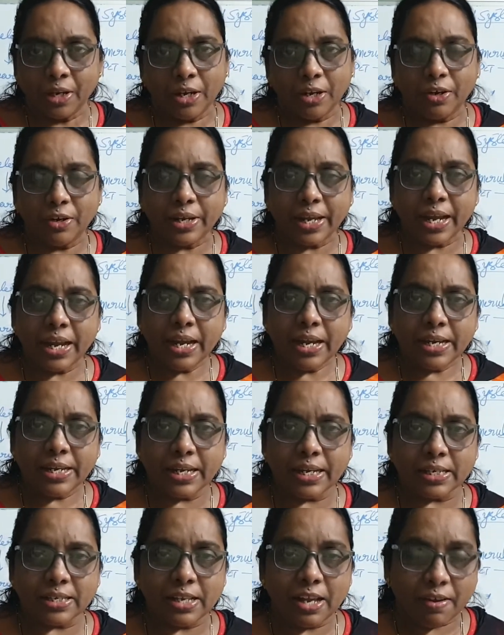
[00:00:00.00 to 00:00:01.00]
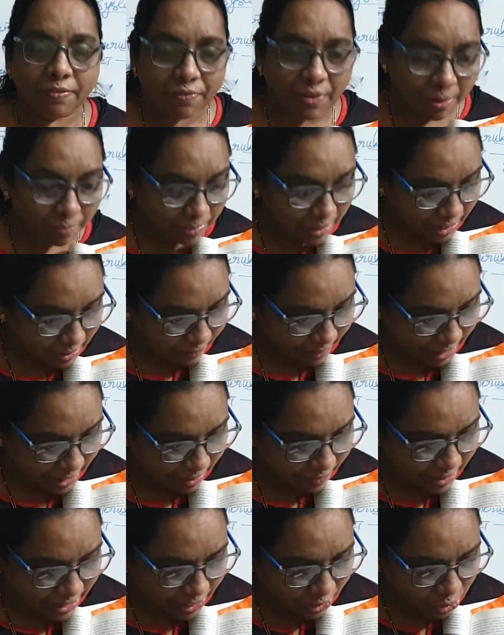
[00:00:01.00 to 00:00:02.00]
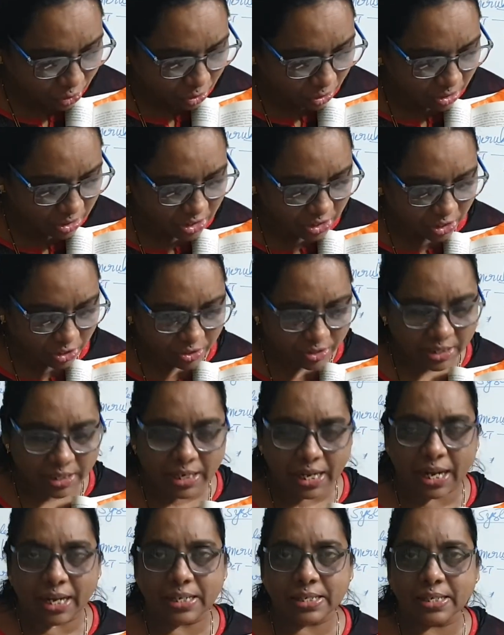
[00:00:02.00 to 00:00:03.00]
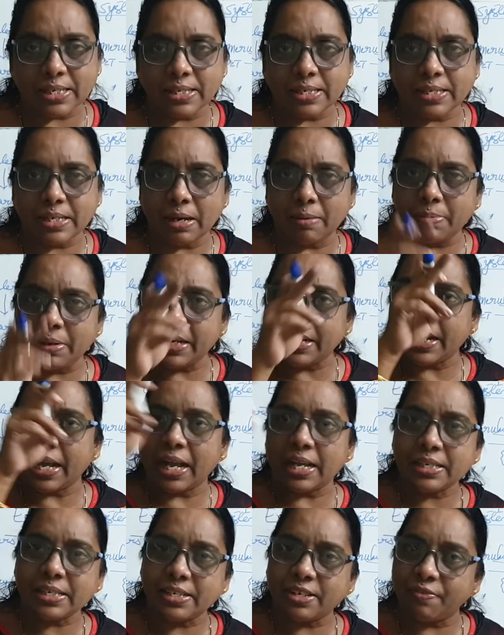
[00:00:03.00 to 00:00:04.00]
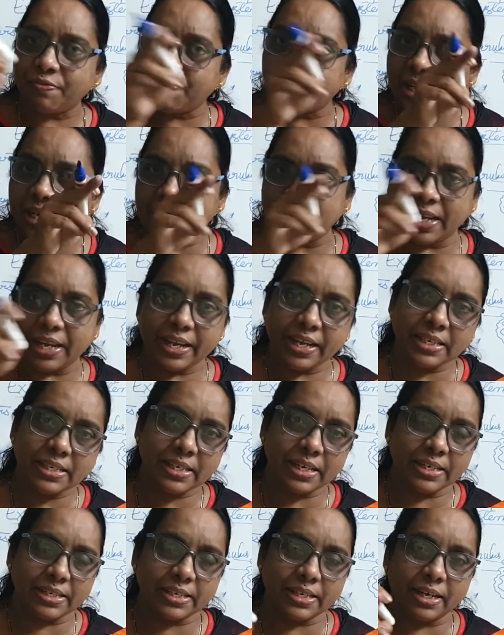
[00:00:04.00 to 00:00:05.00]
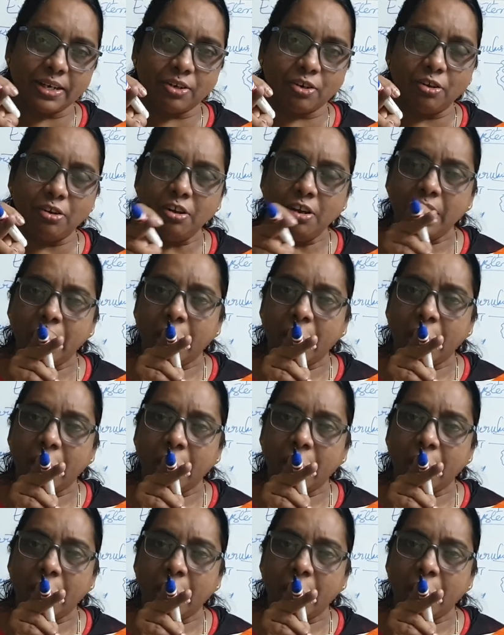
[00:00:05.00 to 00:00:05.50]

Okay, yes. From whenever it goes into the dialysis chamber, it has different layers, I said, no,